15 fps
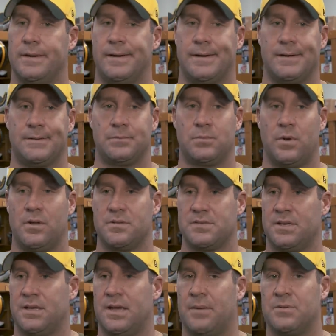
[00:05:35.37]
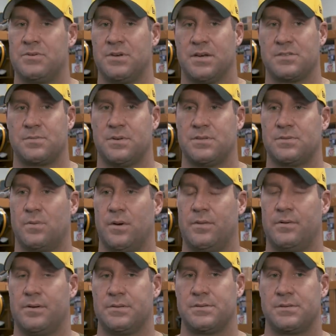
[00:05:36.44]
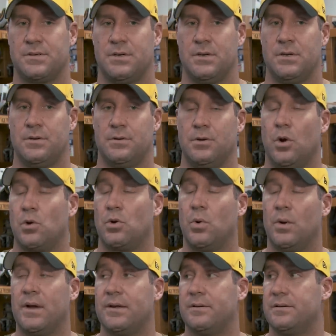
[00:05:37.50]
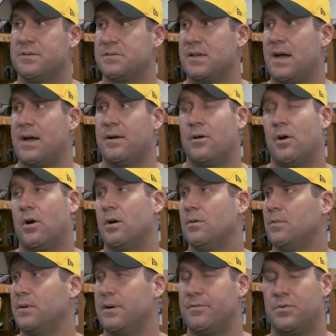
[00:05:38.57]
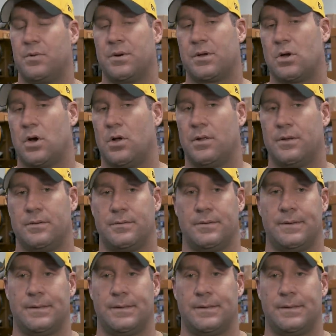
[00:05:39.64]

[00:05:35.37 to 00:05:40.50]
Um, whether it's in-game adjustments, whether it's no quit, desire, heart, whatever you want to call it.